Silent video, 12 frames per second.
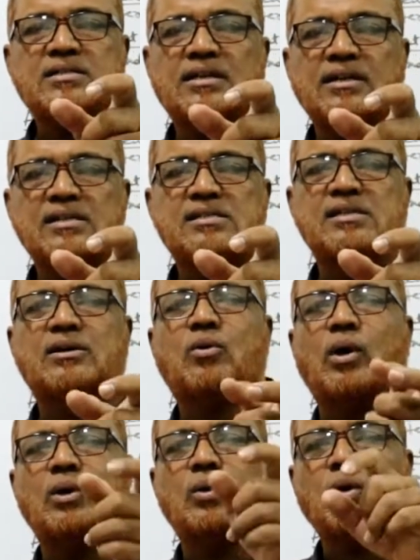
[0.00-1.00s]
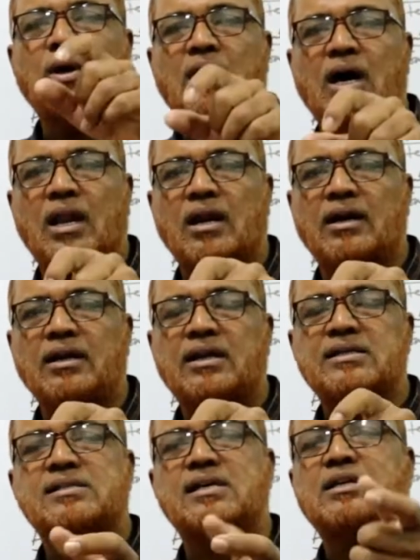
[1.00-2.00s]
asset is equal to current
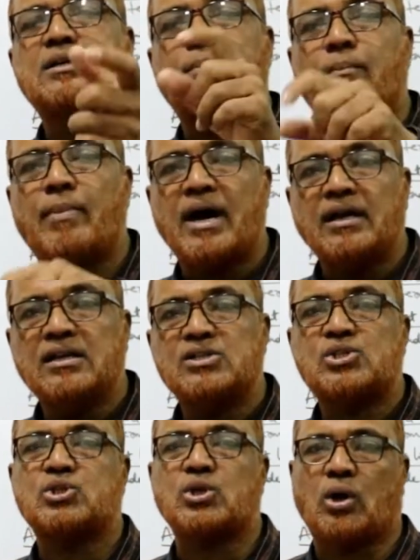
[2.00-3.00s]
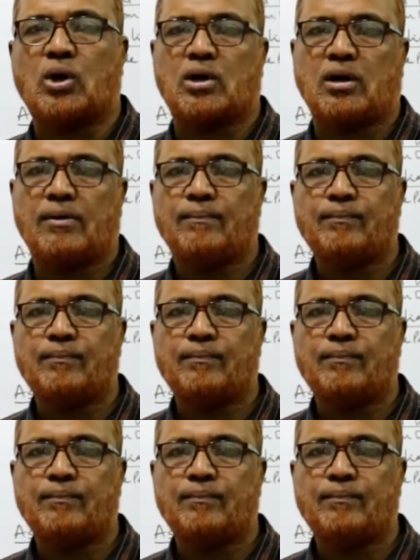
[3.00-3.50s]
asset minus stock.